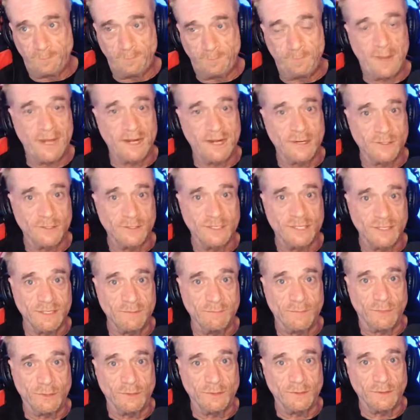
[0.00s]
better
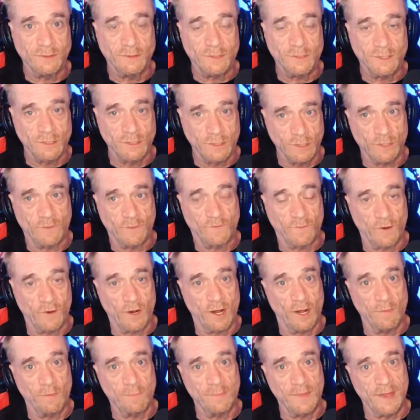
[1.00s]
symbol to look for
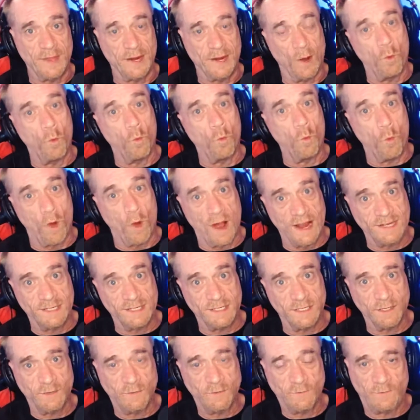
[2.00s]
help than a
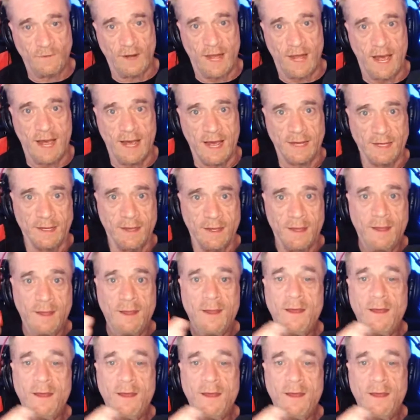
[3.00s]
white flag,